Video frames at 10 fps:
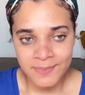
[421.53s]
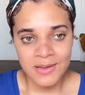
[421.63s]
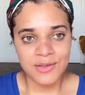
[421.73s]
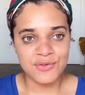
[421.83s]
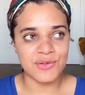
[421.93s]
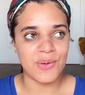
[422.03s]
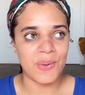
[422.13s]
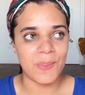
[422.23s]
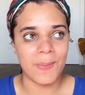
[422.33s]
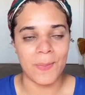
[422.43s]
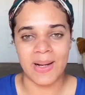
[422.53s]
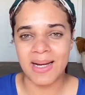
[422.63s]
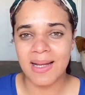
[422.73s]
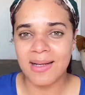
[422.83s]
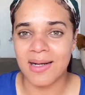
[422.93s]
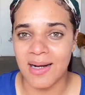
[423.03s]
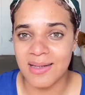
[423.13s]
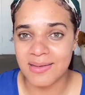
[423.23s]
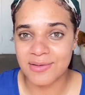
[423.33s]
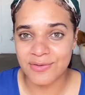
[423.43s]
So when I
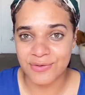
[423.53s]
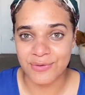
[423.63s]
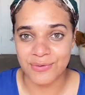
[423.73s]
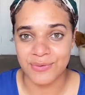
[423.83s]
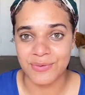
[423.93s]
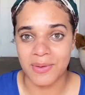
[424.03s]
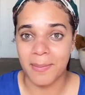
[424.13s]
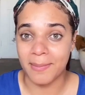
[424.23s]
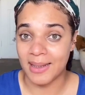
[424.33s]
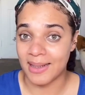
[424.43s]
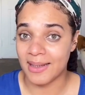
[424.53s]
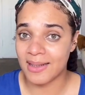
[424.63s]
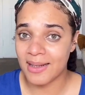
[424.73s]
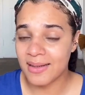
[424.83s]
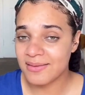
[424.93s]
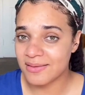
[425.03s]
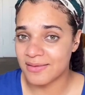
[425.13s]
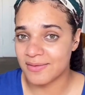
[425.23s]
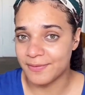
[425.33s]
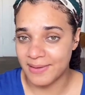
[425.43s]
got to my
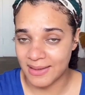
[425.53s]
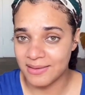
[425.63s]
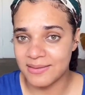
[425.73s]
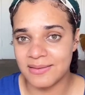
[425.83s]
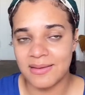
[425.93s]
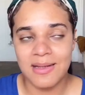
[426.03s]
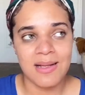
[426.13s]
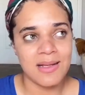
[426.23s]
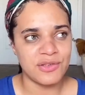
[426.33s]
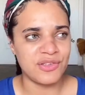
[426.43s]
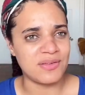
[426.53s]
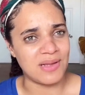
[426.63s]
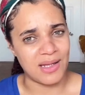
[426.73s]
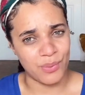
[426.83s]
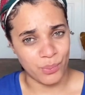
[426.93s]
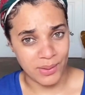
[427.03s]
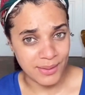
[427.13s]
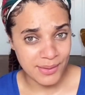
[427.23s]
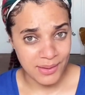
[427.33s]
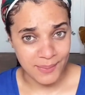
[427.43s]
cousin's fence, she's like, where
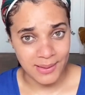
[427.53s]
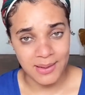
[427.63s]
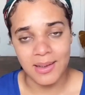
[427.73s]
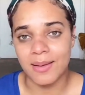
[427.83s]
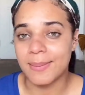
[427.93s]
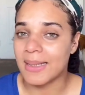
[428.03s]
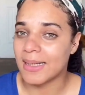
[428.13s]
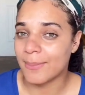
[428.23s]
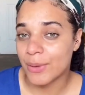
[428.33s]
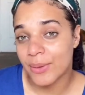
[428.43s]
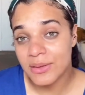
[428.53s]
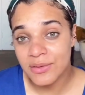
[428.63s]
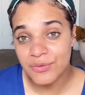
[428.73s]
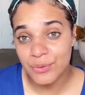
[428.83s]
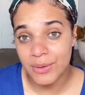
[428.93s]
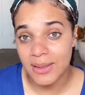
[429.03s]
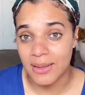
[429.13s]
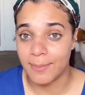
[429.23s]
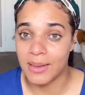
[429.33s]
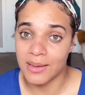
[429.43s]
are you going? I'm like, I'm going to the store and
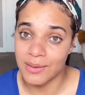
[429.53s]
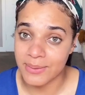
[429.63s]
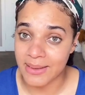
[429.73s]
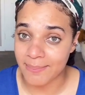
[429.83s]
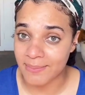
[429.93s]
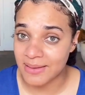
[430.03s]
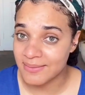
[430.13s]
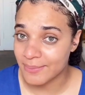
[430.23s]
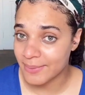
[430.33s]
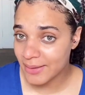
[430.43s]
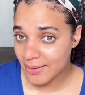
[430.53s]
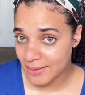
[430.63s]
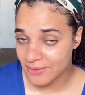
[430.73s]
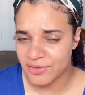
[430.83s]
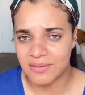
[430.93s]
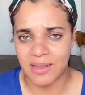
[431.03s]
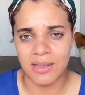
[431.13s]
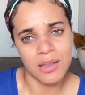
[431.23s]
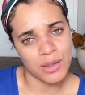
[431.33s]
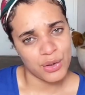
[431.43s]
I'm gonna go get me some cookies. She's
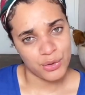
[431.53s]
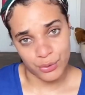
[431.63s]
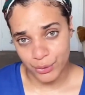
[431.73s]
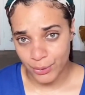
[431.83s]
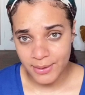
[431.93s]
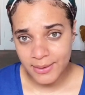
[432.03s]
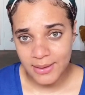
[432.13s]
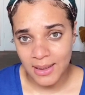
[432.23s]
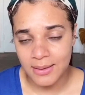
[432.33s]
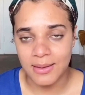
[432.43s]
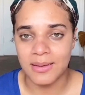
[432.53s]
like, no, you're not.